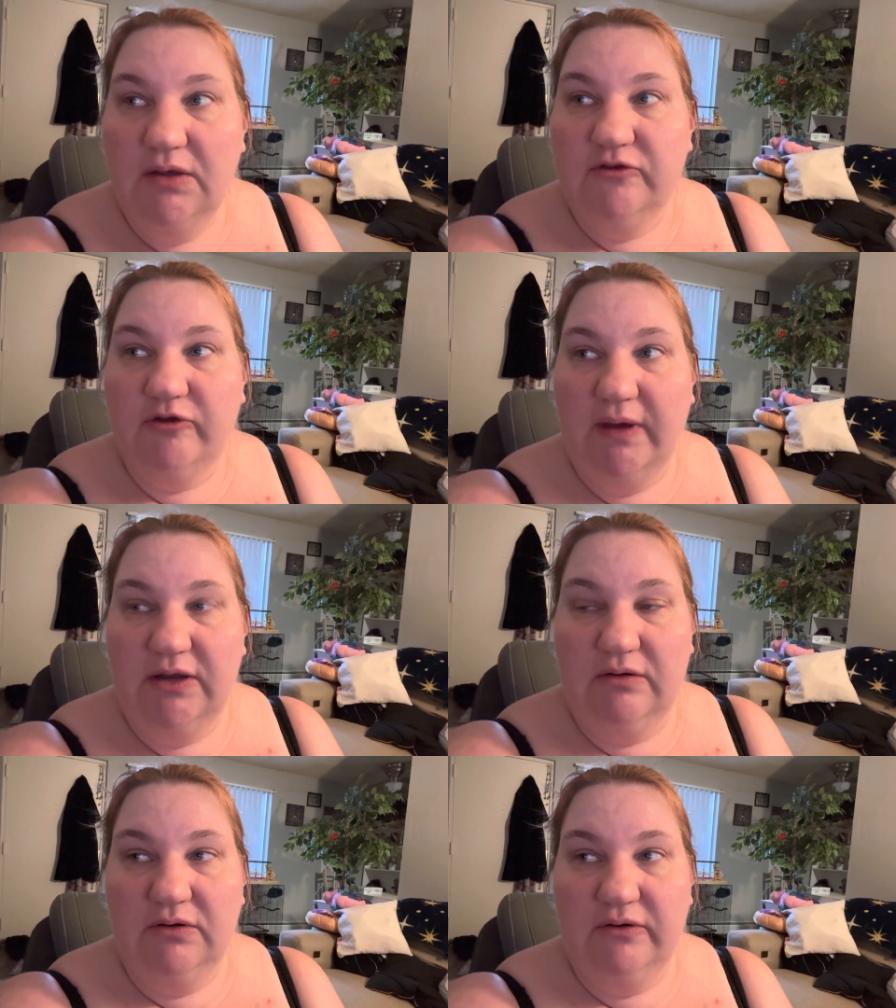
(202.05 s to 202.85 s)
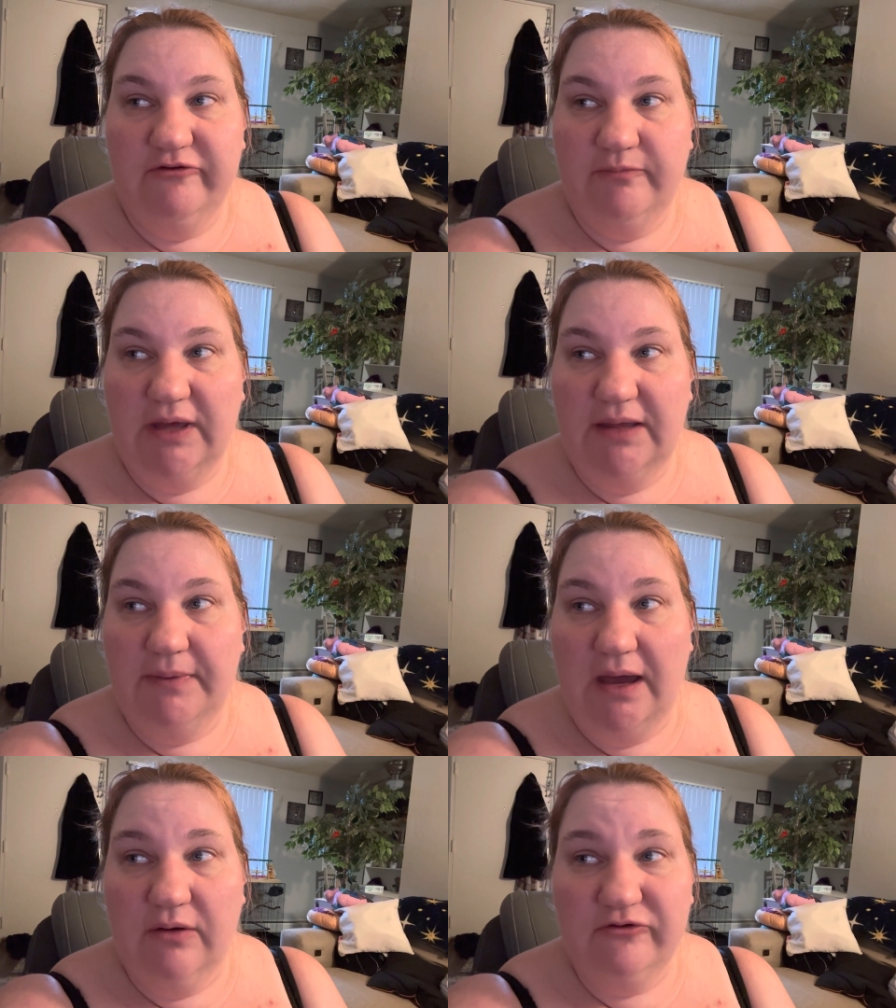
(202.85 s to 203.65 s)
So I don't know if my
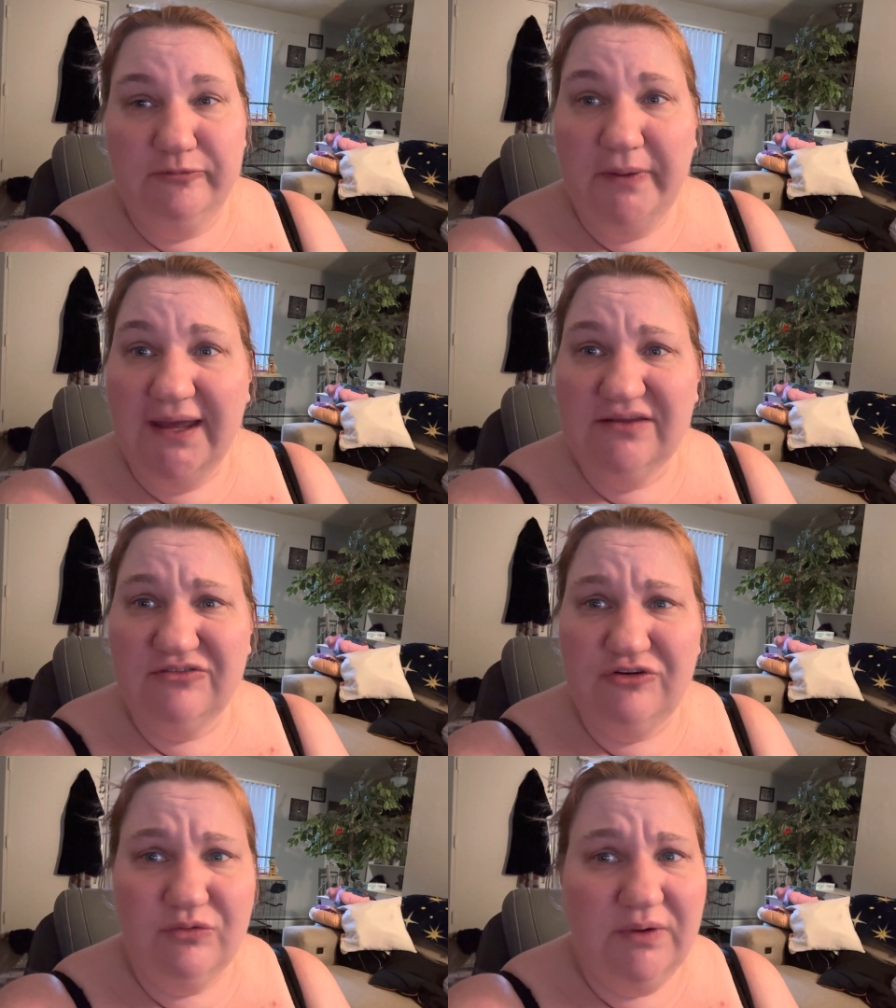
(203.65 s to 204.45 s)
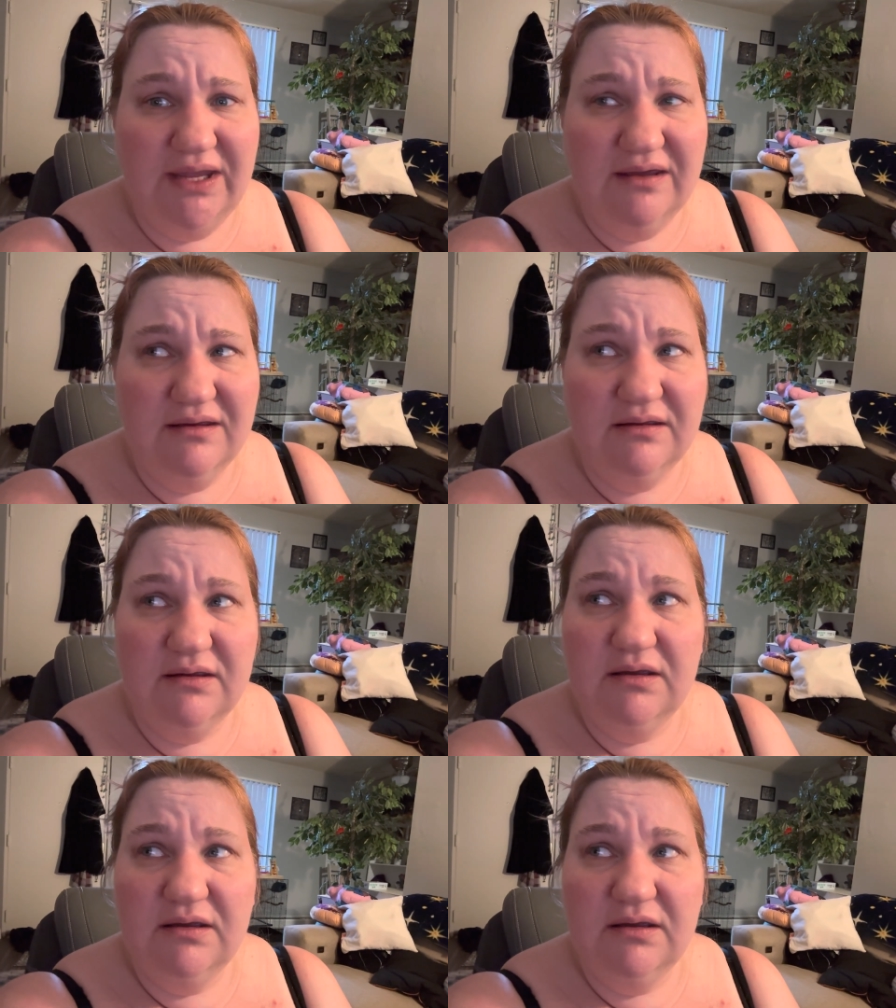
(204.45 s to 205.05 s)
power supply is too weak.